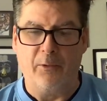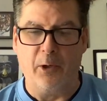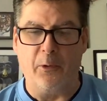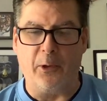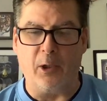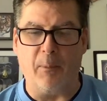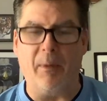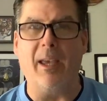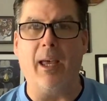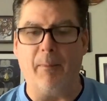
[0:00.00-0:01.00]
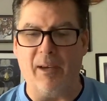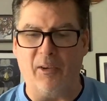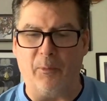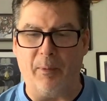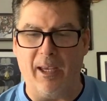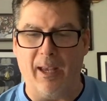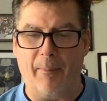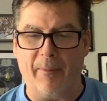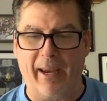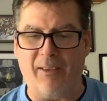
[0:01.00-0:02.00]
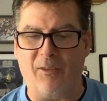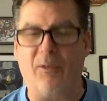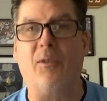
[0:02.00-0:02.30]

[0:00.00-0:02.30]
2:30 p.m. ESPN